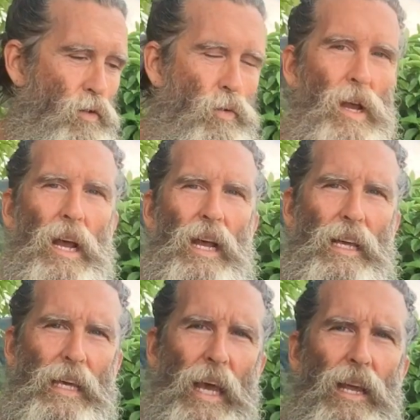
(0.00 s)
to
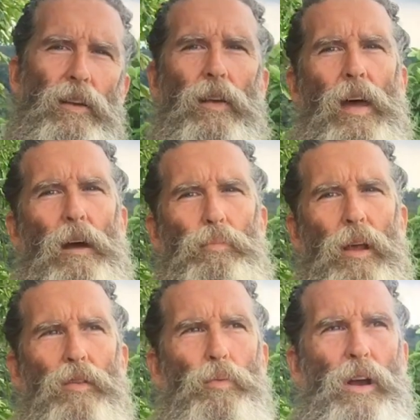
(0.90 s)
get to that
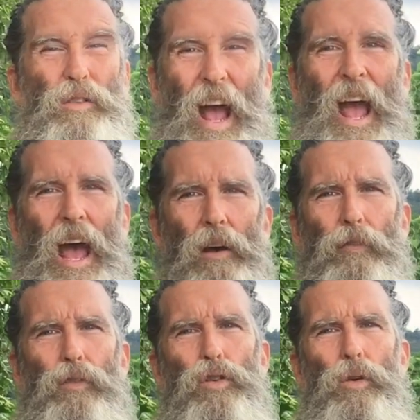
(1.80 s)
place, because I have
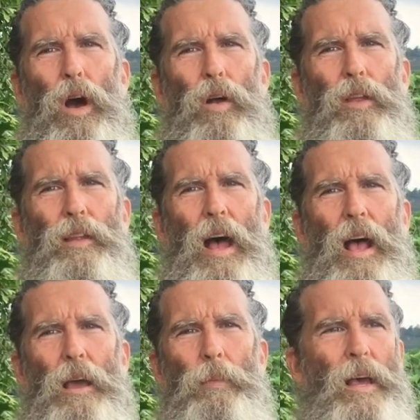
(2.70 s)
fruit all the
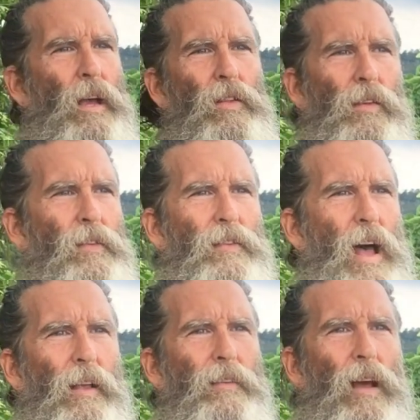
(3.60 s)
time. This is
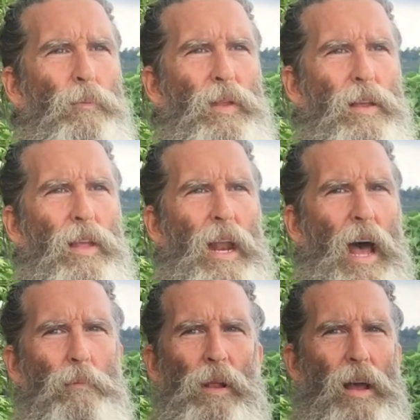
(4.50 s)
not something that
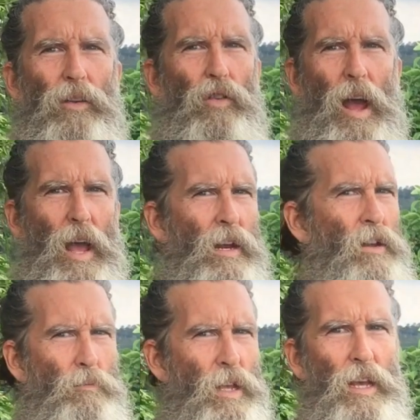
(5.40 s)
I'm like trying
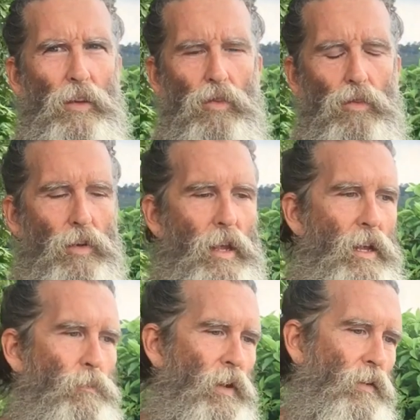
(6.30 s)
to be
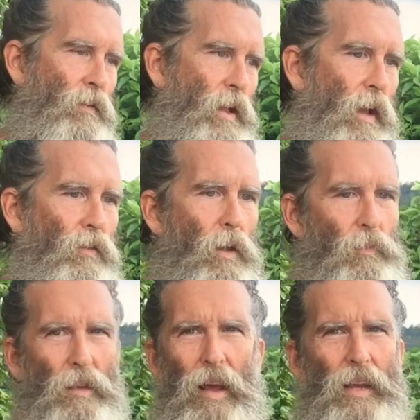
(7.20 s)
extreme. This is not
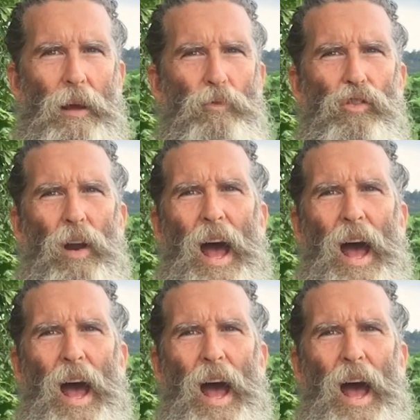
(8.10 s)
something like I'm